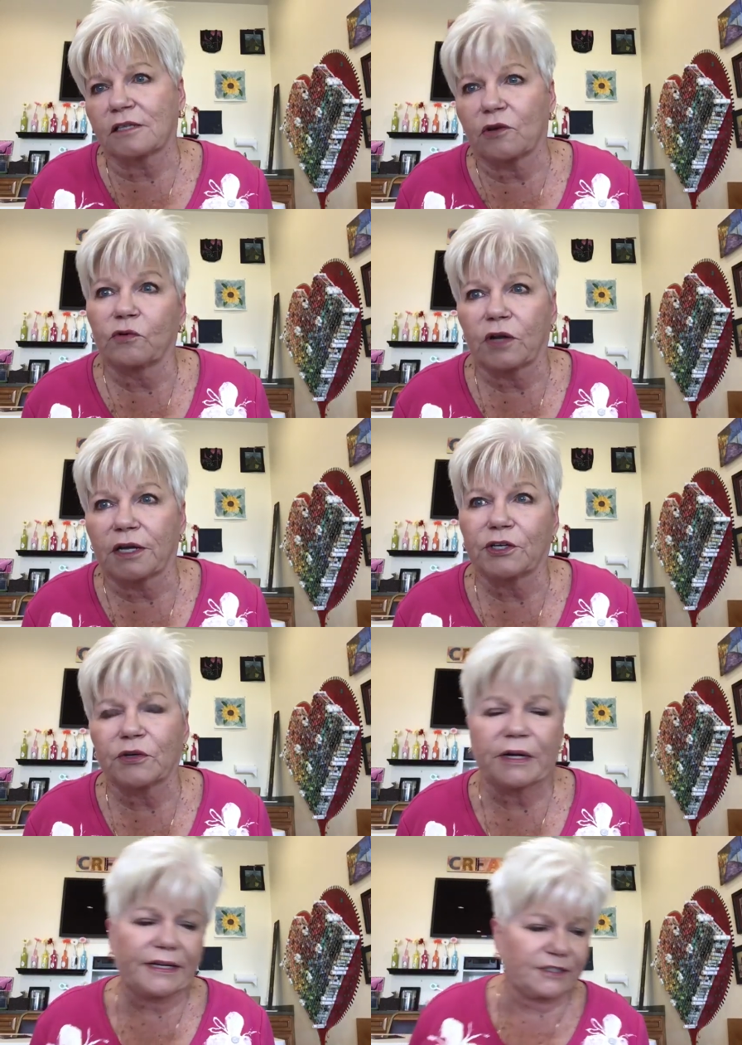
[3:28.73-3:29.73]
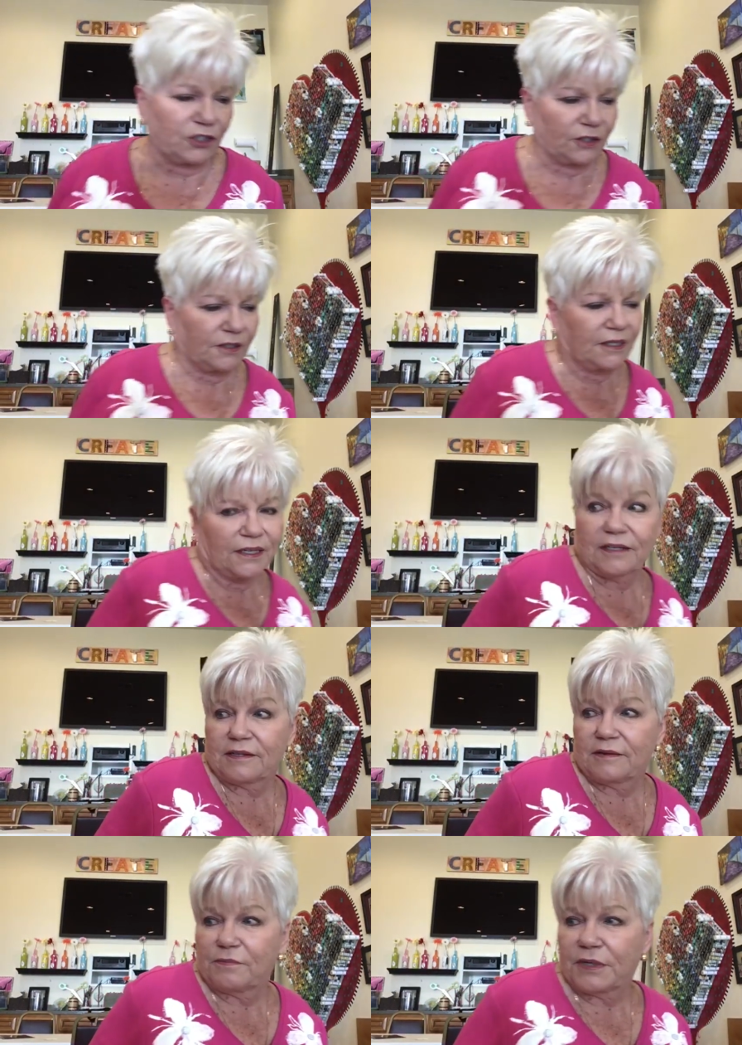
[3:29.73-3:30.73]
so not your age,
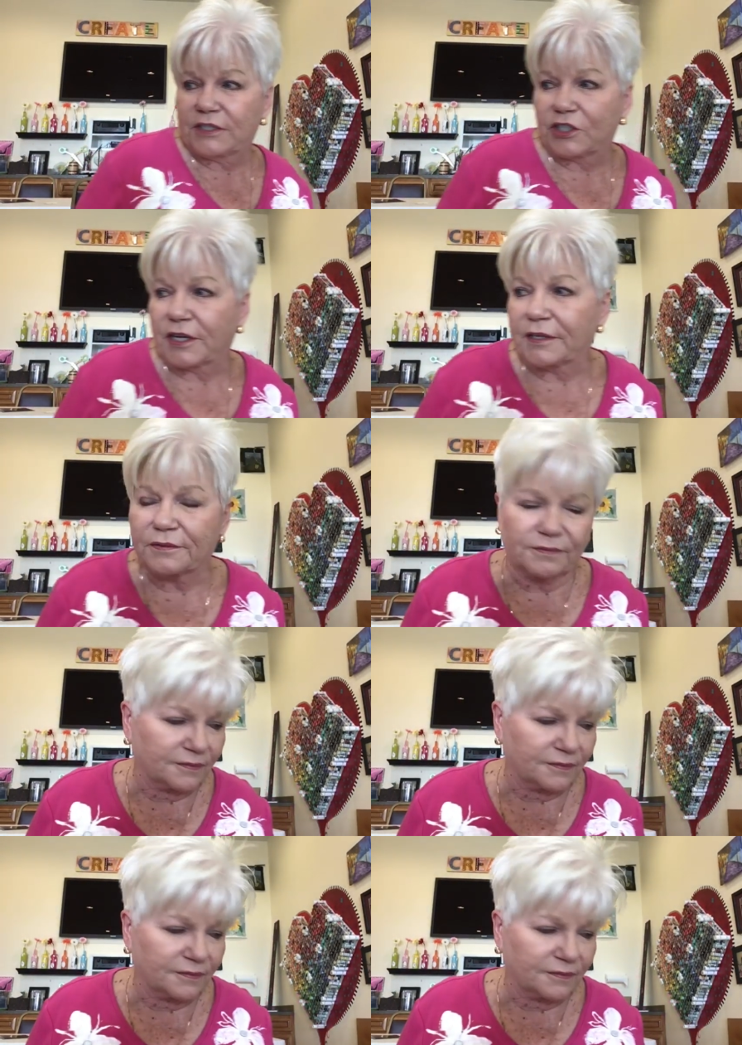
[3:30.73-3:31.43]
PJ.